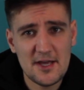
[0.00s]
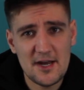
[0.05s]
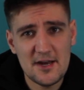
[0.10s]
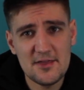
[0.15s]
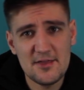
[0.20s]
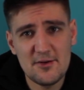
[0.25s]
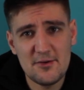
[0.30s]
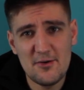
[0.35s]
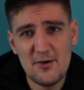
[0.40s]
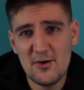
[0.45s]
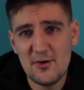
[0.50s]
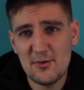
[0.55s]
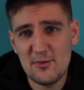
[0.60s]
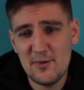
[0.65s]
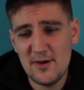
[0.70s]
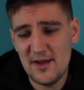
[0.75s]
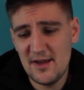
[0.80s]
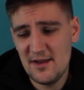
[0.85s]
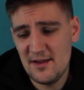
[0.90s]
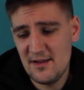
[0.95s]
at it the wrong
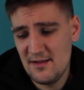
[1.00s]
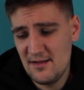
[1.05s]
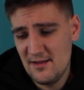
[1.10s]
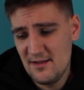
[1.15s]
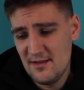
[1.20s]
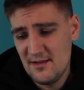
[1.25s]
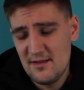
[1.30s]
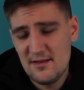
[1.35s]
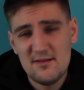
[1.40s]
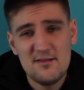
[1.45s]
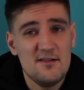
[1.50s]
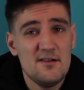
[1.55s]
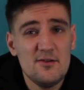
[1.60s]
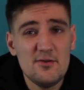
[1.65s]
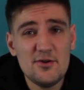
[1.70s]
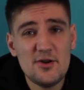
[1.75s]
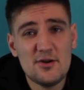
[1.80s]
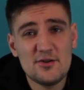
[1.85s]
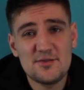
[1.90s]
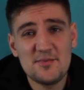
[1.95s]
way.
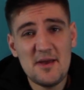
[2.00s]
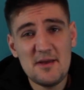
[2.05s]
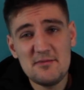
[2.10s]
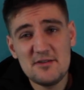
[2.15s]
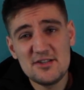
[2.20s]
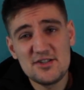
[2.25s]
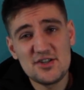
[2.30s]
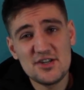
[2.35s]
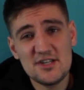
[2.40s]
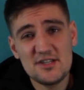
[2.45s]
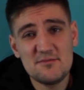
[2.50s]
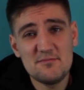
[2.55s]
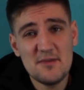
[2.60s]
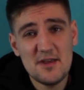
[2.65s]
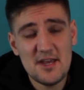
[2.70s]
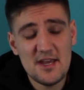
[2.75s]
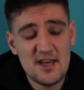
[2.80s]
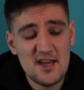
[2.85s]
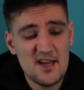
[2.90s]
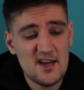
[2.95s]
Who knows, maybe it's just
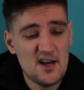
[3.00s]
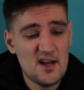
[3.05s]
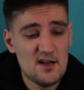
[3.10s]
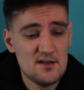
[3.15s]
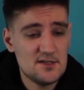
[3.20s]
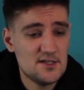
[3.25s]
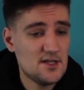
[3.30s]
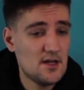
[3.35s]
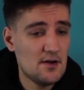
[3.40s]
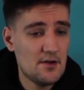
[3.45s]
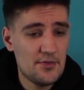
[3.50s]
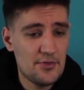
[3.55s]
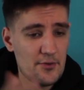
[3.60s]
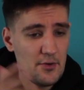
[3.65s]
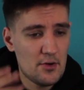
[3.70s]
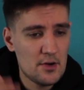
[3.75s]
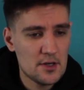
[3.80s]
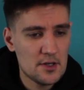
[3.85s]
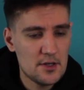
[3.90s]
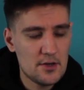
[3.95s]
me and I'll start
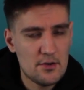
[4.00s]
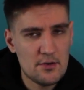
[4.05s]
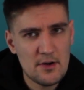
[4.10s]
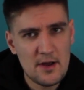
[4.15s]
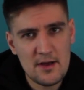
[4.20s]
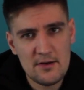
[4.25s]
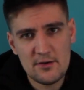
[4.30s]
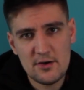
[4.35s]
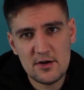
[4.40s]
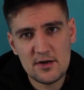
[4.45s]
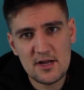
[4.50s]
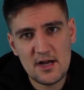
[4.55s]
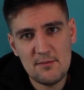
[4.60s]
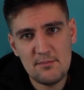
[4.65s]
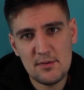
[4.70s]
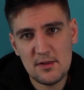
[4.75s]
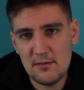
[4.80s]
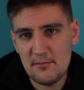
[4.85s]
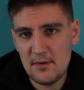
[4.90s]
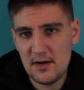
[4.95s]
throwing it around in a
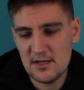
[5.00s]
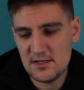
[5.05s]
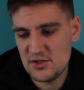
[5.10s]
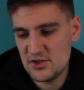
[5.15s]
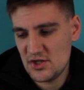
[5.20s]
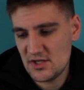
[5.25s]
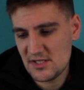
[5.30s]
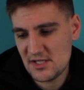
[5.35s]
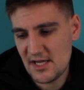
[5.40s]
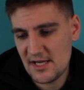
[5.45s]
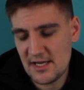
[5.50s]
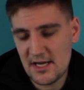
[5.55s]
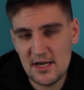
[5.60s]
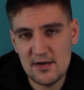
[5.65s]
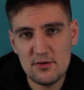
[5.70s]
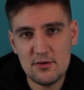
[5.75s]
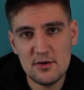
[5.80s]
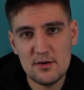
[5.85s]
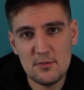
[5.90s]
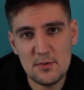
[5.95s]
couple of months just like I
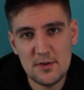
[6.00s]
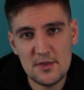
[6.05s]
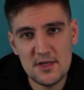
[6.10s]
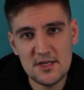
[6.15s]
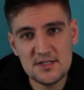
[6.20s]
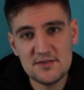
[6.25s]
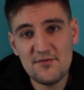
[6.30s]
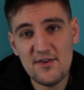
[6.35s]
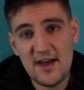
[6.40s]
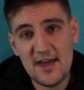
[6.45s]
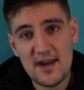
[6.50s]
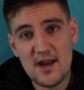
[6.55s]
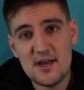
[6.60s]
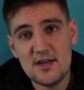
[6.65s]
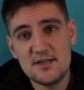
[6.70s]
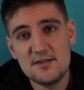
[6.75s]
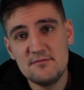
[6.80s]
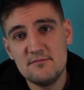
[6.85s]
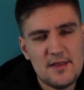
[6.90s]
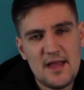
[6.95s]
do it with this fat
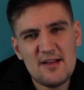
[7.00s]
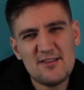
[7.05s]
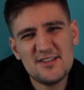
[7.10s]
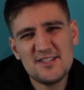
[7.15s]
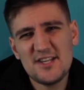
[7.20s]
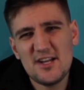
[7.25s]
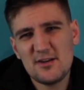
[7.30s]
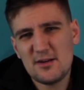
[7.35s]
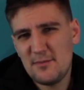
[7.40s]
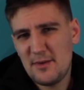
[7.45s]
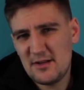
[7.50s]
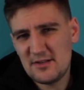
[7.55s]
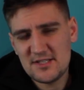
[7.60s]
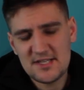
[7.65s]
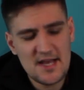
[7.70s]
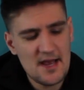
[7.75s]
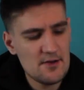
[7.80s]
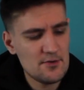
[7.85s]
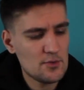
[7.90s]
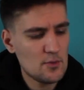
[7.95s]
ass. Now let's talk about
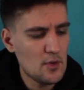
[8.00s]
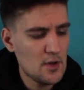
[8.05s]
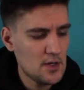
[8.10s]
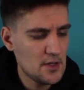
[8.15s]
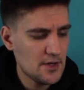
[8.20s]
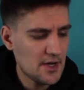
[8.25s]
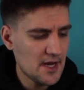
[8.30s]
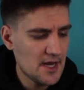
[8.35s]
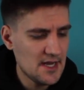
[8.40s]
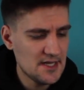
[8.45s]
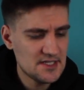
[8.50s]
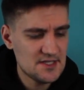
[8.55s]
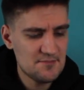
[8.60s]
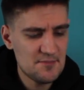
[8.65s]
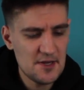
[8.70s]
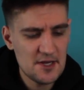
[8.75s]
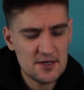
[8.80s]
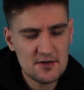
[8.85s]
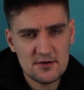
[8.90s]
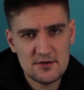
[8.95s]
sound quality and
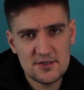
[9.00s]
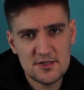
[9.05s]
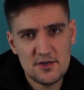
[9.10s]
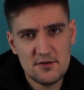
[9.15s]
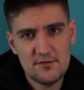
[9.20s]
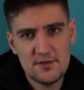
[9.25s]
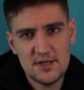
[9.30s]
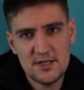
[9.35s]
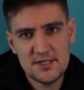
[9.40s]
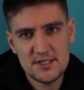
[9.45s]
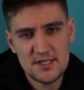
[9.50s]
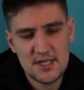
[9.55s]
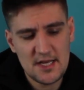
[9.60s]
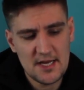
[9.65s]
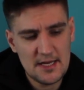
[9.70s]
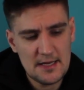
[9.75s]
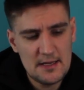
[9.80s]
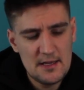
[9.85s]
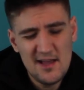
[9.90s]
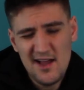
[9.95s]
speakers of this
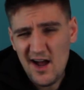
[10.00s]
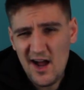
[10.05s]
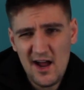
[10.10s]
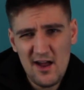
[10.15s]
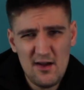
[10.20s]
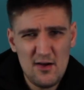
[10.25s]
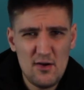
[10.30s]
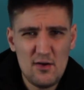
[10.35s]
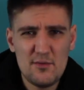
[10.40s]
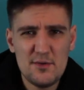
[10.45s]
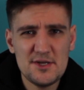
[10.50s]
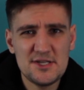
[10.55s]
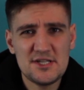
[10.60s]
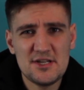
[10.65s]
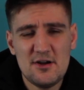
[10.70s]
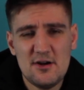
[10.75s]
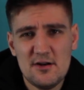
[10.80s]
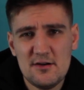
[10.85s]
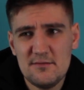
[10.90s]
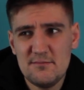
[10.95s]
thing. I always
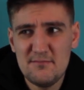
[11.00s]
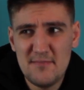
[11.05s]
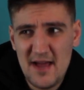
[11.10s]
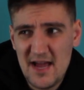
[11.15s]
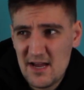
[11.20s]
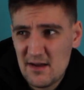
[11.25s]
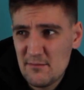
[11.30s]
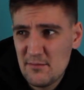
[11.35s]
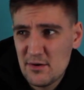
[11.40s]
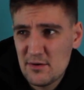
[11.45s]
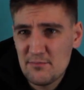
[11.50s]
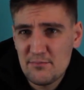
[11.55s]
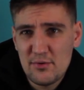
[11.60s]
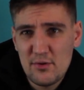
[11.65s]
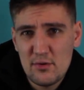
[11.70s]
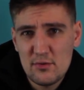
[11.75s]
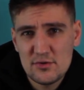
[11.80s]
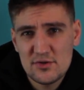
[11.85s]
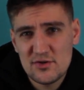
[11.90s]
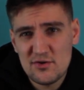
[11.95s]
thought MacBook
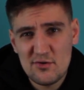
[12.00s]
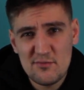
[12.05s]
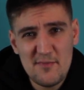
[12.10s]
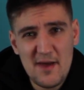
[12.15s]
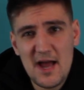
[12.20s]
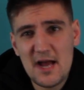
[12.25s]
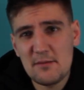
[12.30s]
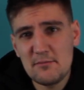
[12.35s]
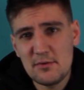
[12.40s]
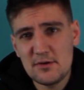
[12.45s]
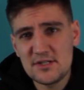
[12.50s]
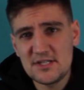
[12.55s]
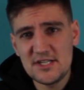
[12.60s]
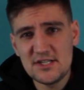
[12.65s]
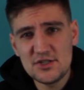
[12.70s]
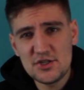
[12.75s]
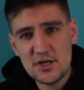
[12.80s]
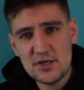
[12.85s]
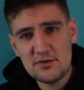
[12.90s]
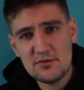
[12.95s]
Pros or MacBooks
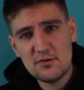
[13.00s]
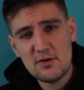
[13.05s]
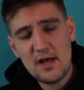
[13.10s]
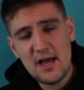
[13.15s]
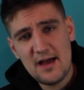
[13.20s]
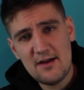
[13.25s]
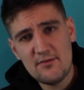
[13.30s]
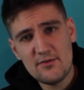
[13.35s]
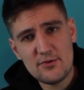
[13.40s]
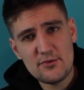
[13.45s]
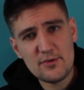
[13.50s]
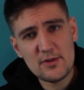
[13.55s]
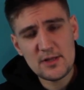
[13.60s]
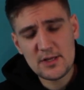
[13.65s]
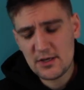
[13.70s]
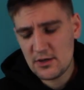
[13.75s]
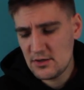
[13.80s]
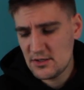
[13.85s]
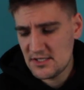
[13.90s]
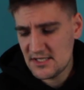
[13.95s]
in general have a
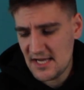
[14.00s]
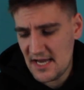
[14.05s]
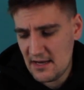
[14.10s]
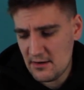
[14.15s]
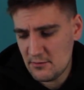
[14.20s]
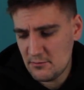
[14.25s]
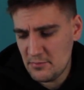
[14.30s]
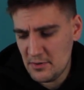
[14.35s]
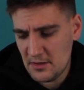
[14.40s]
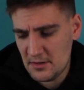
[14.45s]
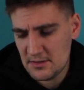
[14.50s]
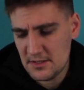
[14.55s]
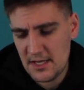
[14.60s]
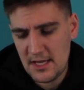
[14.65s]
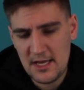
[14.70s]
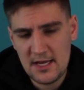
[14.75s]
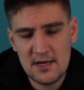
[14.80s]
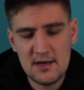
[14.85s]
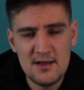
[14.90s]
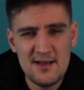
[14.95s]
really good sound built
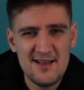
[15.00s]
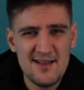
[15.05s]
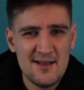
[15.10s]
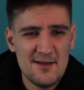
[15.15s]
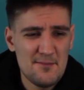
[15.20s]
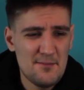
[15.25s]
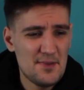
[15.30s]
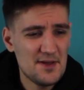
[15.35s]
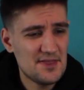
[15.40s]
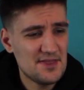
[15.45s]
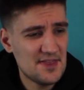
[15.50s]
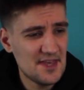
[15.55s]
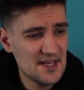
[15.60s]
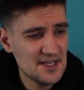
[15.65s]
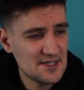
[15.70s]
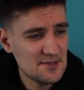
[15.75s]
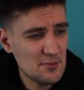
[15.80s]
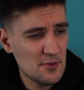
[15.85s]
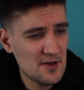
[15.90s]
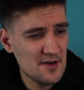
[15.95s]
in, but
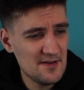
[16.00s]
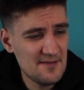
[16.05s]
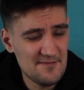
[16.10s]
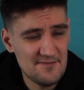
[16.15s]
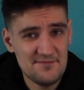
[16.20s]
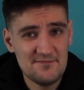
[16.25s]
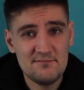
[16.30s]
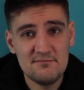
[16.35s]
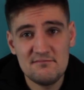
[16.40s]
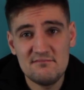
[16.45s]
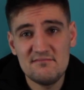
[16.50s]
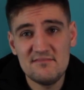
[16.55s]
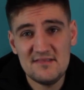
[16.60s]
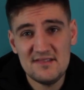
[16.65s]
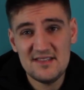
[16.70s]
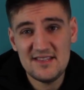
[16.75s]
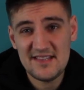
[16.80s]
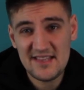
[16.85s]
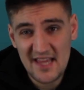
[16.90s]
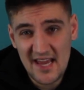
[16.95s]
this one,
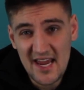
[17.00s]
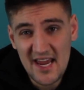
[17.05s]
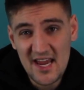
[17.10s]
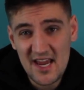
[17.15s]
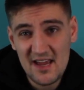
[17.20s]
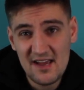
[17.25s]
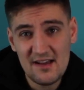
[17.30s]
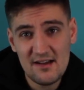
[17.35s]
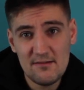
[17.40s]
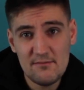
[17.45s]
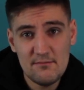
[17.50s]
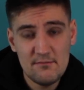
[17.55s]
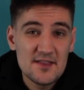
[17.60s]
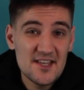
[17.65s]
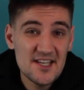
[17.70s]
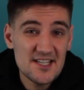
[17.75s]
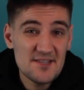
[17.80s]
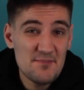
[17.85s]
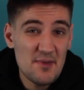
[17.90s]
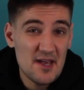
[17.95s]
damn.
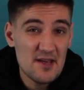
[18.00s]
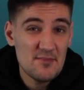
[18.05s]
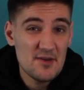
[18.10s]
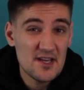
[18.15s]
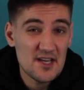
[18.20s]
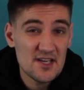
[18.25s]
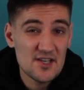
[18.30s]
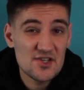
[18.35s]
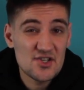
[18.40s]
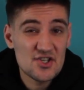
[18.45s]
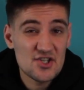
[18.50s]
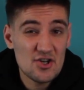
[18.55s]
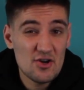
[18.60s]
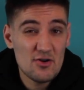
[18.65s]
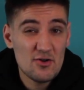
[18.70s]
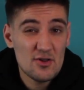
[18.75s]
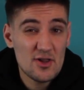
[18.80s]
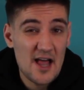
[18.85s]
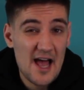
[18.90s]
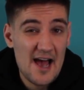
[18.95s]
This baby is
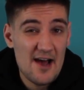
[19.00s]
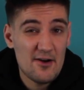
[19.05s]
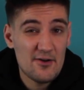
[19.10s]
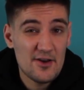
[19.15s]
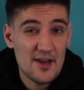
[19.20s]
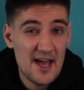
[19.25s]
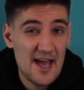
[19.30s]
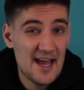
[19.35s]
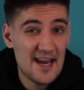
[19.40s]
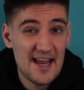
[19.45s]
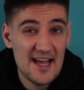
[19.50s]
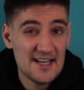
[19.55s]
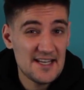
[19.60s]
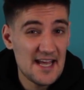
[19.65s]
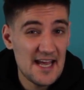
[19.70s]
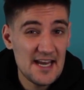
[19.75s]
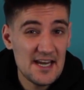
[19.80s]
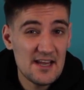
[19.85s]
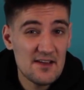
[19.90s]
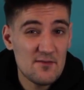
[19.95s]
so loud and at
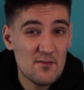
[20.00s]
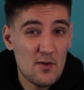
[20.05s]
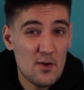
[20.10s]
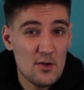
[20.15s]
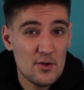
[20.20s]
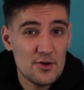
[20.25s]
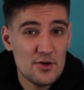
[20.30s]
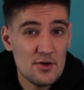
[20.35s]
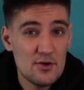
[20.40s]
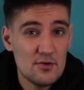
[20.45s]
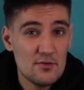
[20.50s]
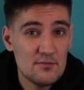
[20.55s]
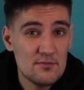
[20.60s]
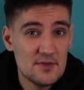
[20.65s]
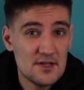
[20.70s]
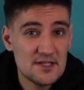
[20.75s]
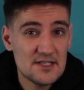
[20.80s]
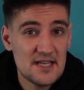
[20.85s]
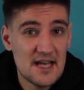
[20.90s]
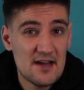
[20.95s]
any volume,
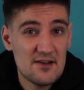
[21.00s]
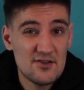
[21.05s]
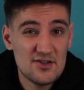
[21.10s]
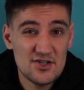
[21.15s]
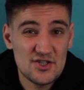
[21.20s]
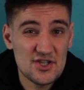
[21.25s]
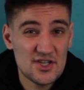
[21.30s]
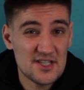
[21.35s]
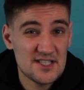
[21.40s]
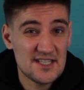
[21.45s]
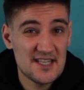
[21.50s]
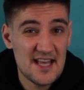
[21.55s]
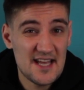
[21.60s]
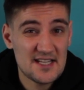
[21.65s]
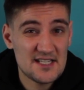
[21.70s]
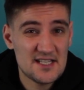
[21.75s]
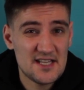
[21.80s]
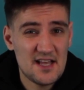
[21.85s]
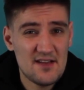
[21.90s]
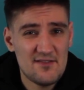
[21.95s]
the sound is just
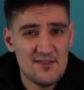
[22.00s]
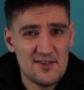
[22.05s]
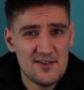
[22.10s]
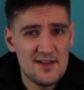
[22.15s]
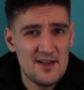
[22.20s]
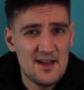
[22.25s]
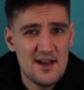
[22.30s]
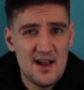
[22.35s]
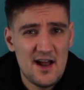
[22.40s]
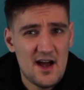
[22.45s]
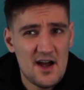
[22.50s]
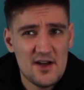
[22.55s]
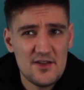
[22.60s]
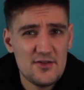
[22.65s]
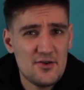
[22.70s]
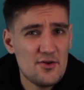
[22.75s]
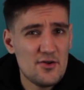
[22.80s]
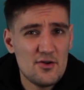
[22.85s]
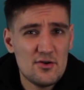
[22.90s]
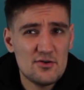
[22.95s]
next level.
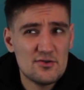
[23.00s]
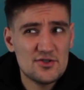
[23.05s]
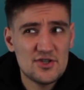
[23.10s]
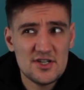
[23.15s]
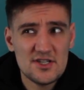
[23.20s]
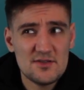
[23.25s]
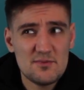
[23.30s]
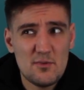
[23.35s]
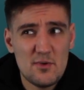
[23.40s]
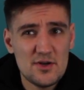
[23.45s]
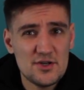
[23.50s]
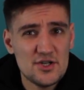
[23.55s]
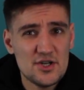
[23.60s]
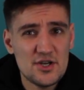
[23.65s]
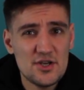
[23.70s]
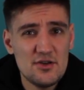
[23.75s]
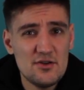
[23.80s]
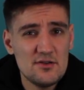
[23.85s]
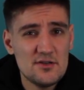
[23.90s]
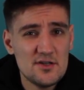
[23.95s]
Either you're just
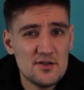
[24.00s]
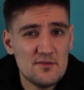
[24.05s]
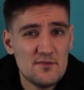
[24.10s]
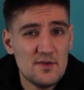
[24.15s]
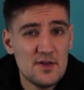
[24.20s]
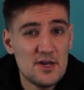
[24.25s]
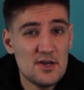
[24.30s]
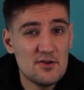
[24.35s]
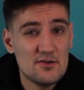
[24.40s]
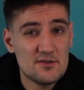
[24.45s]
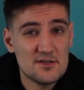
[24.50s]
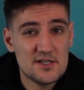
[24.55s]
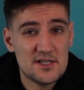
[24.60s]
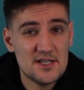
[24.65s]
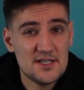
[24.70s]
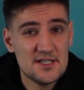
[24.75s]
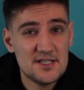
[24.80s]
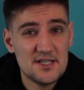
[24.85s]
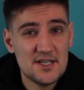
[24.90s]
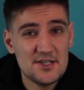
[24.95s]
watching YouTube videos,
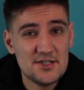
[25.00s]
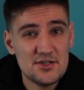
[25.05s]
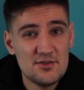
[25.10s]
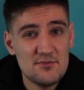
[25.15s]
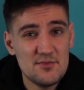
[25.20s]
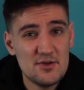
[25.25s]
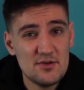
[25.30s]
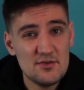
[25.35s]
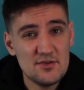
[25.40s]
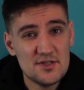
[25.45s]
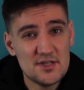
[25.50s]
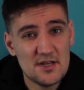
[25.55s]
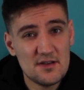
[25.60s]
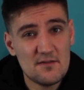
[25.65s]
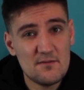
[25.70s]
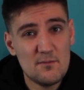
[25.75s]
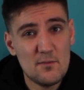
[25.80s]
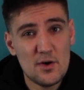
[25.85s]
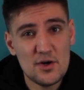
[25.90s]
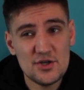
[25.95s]
listening to
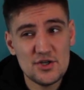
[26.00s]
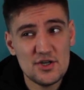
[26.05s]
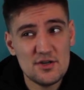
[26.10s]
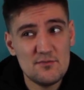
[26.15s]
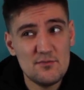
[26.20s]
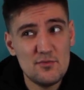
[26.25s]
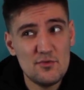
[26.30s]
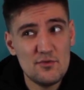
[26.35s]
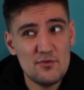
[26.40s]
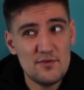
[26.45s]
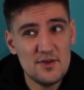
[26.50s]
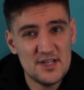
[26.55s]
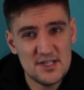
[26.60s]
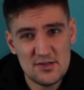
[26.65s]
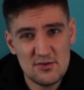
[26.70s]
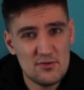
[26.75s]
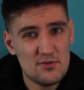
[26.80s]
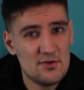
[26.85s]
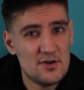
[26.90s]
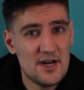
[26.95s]
music, watching movies,
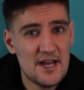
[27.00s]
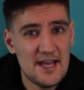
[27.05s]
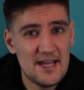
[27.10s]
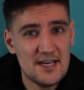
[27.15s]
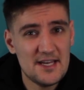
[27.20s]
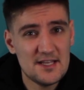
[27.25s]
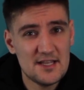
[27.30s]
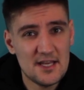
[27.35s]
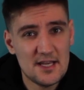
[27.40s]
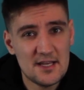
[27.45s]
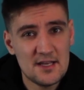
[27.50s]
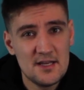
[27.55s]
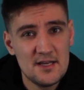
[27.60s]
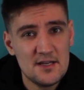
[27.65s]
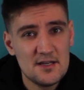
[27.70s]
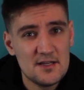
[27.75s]
or editing,